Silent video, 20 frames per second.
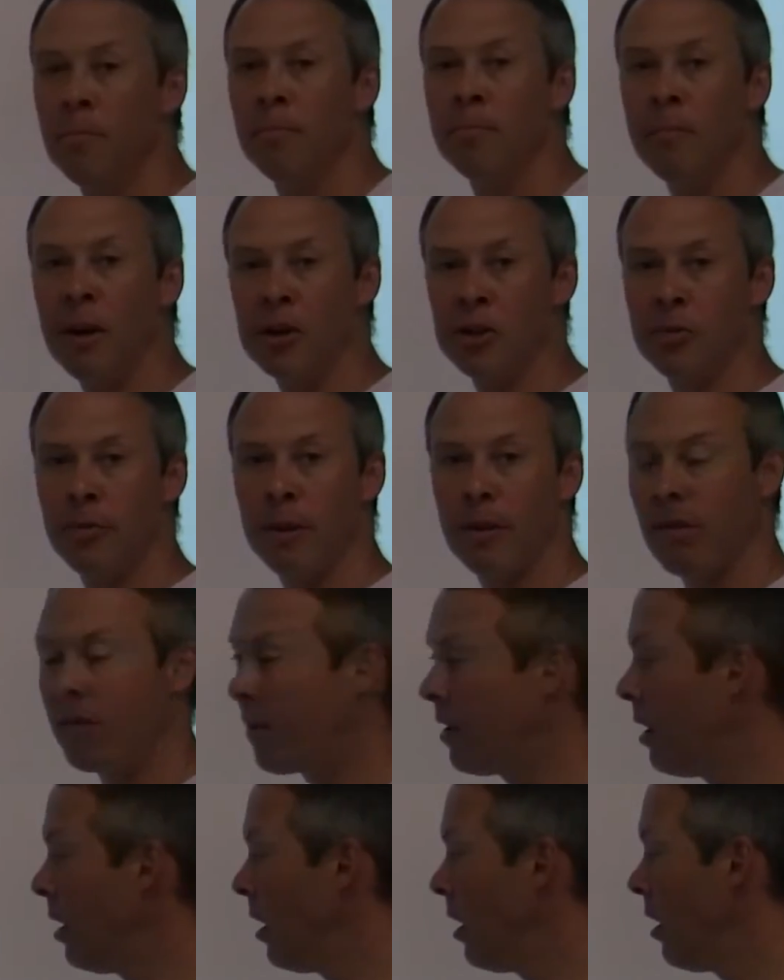
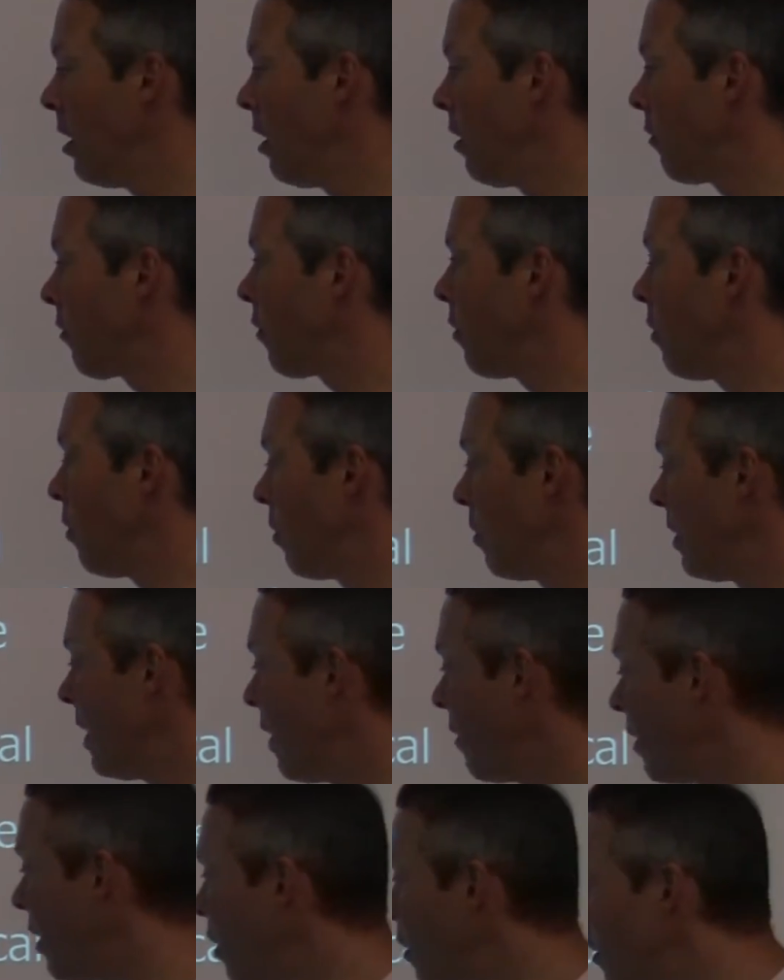measurements. So
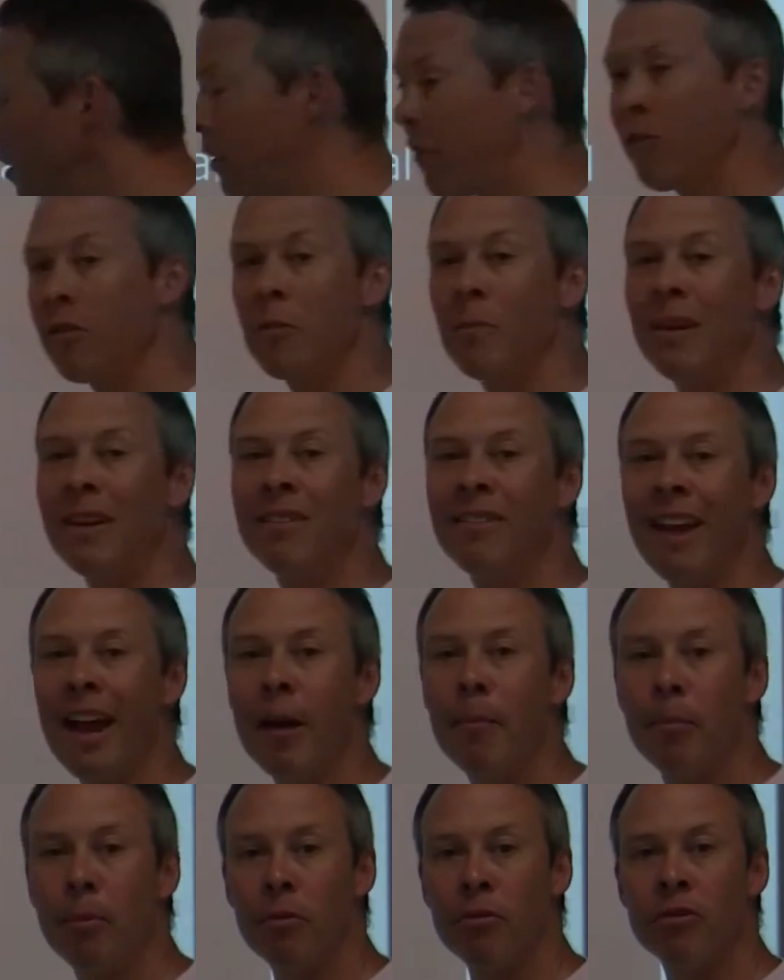down here there are some
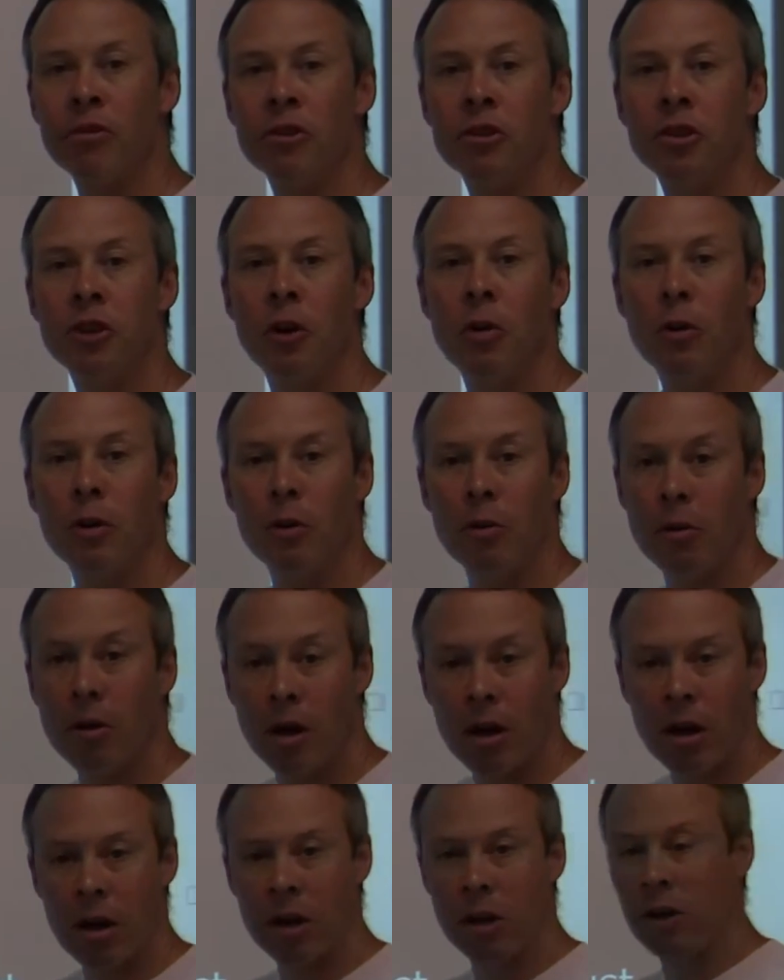examples to show you. A